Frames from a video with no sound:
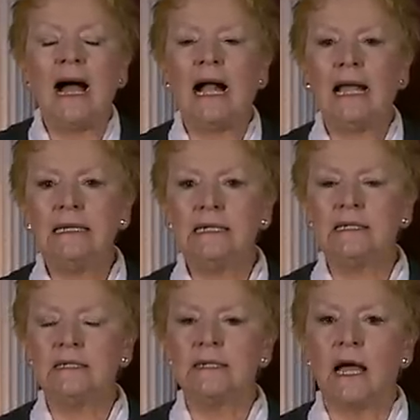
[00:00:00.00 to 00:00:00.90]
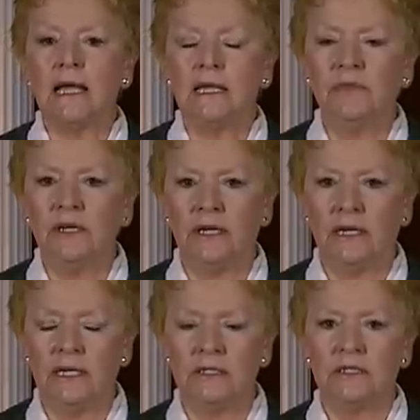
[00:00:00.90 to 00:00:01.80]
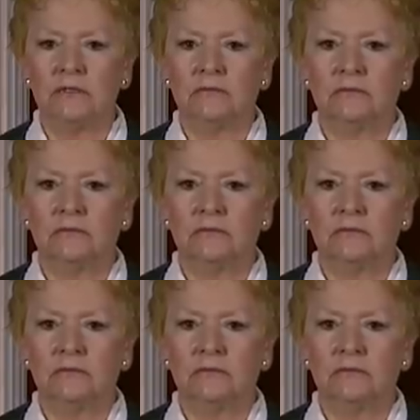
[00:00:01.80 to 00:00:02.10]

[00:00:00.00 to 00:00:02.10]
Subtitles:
I didn't die in the night.